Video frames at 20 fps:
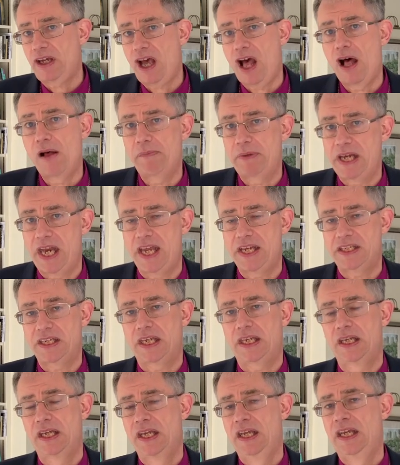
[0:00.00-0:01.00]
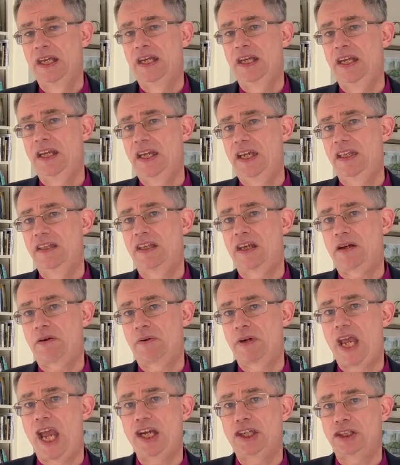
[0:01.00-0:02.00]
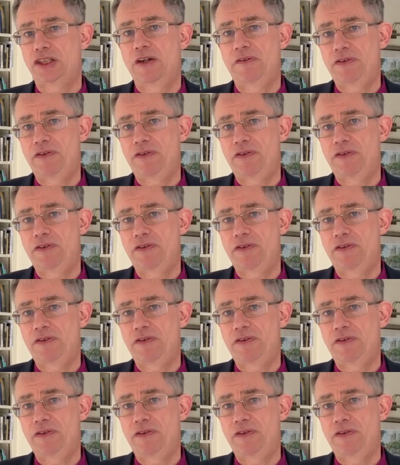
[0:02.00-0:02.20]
culminating in the creation